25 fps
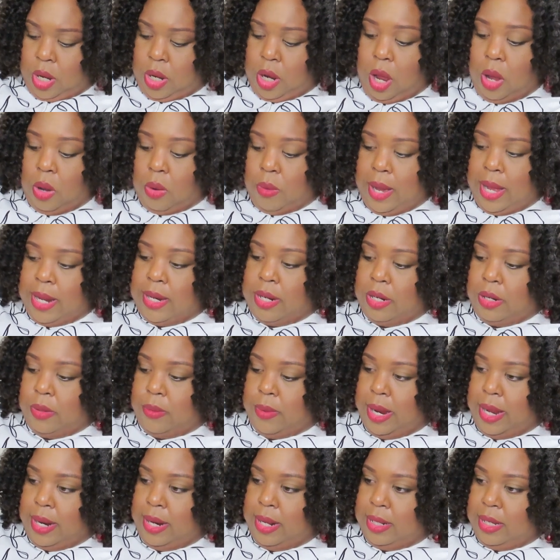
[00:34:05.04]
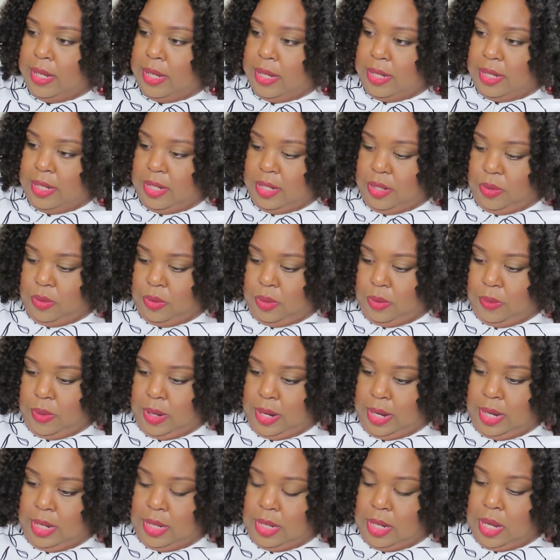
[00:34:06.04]
No, I did it right. I think I did do it
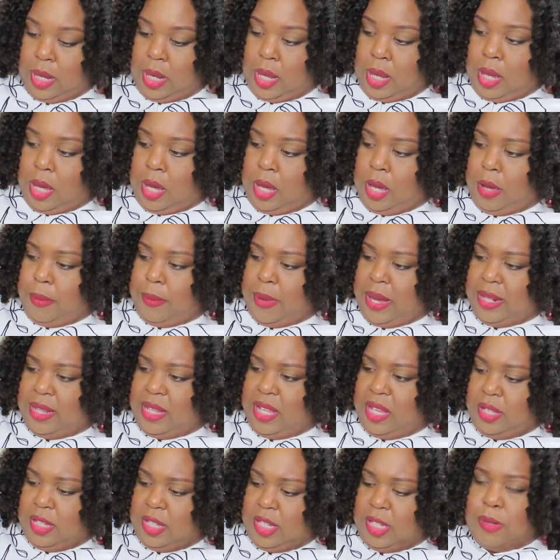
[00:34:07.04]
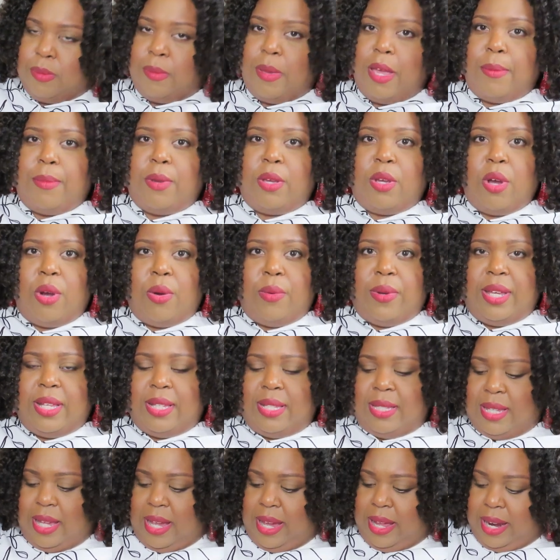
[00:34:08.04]
right. Um, I think this maybe go
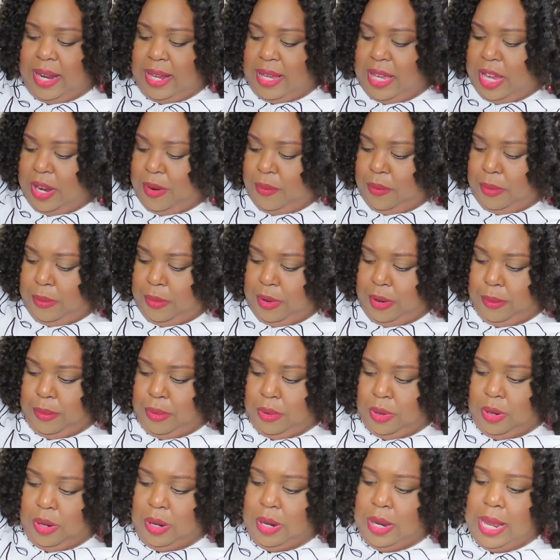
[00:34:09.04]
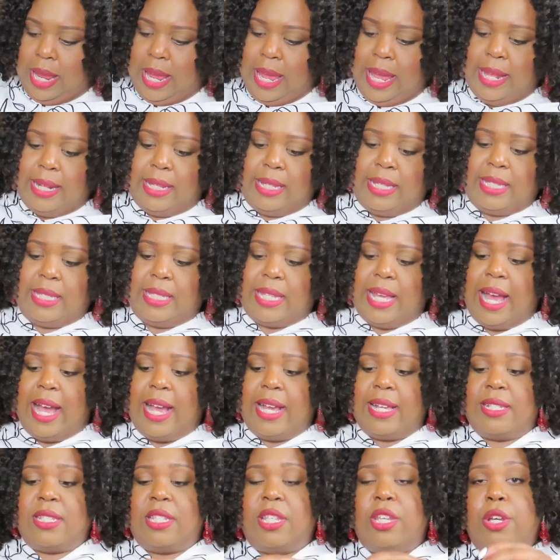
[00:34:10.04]
inside. I can't remember. And the
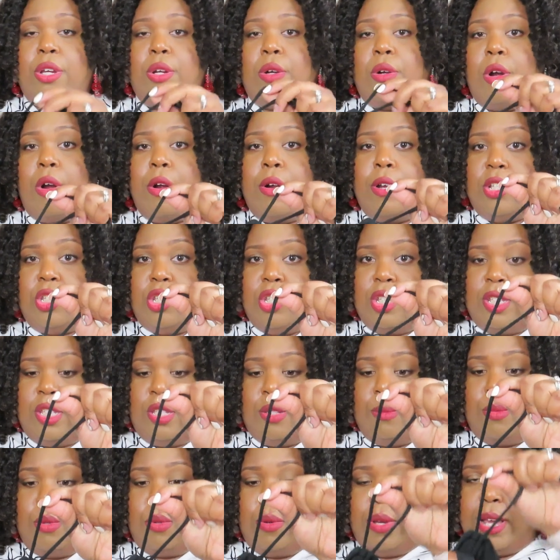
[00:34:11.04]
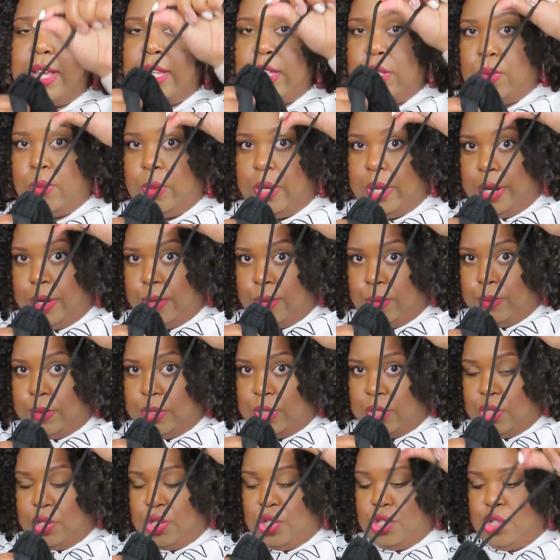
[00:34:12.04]
sides here are adjustable as well
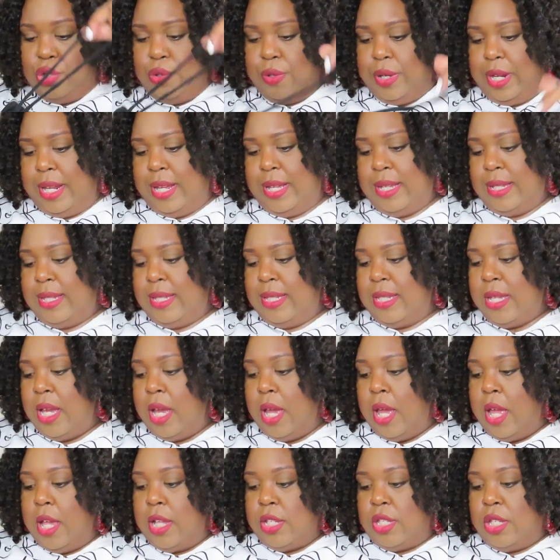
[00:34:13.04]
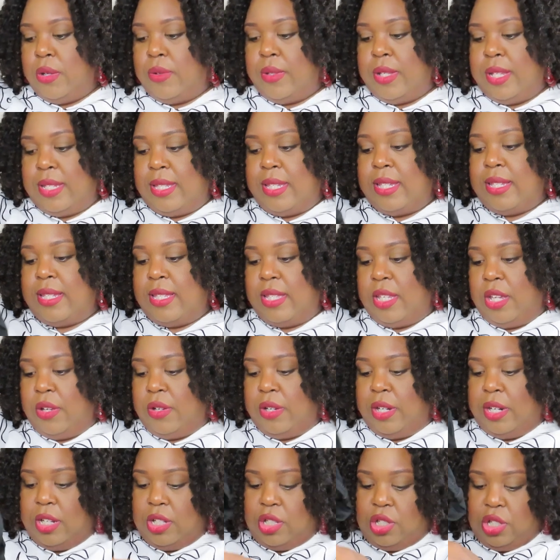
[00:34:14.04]
with the strings. So this is
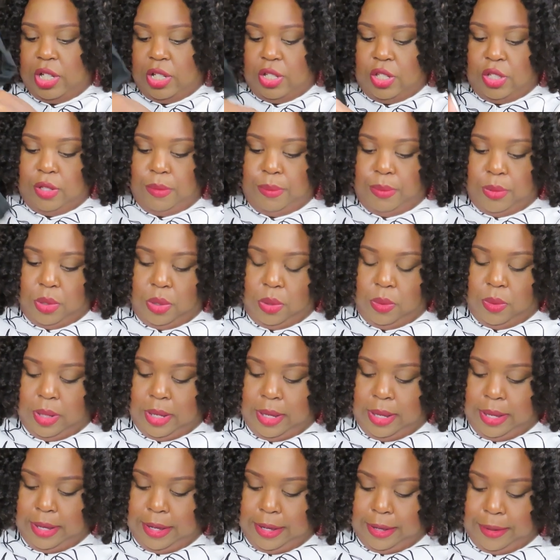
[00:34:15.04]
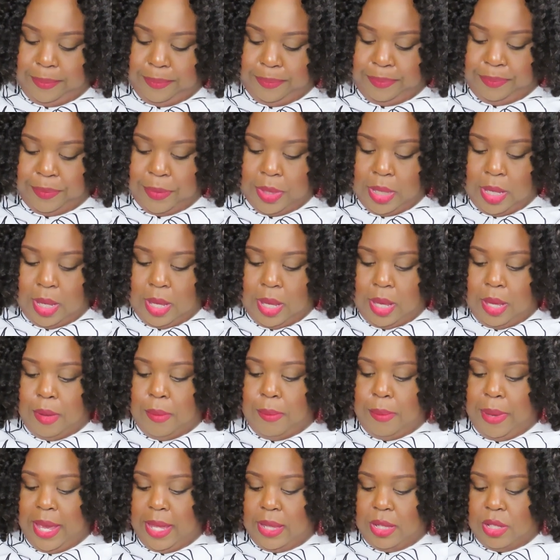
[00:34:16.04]
still an adjustable um,
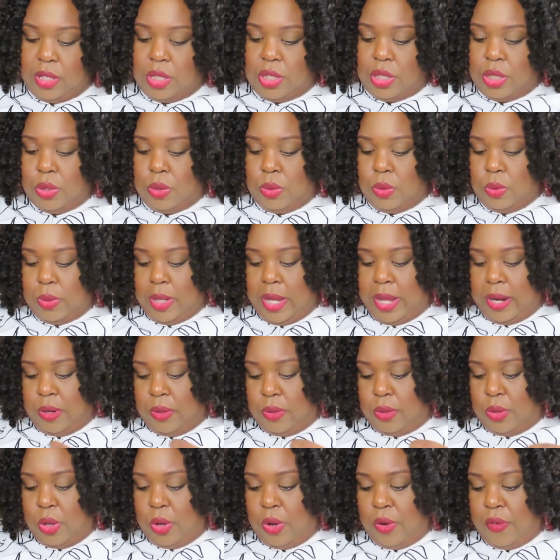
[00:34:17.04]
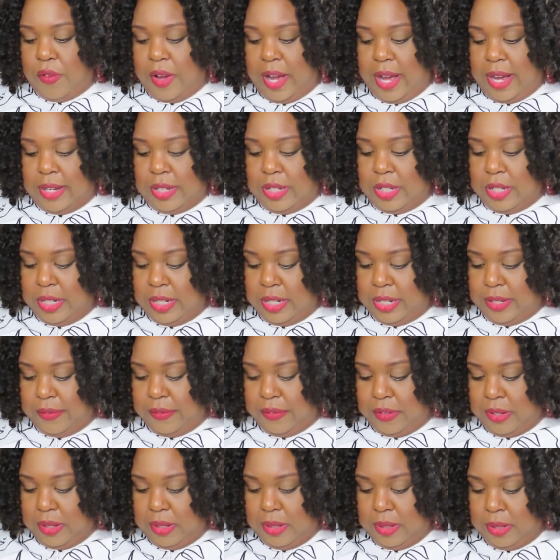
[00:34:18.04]
bathing suit. I don't know if I could
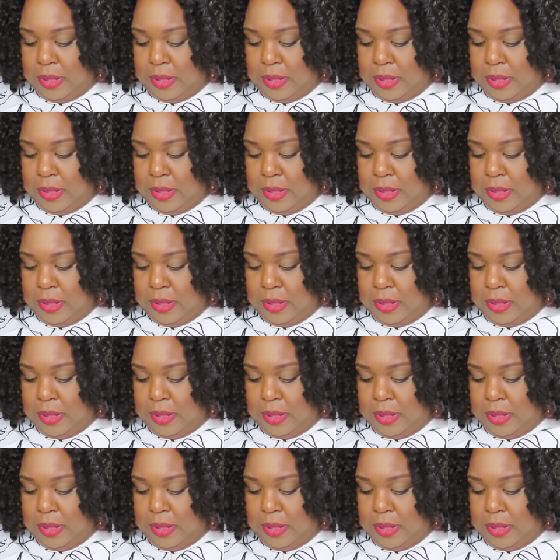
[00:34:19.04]
have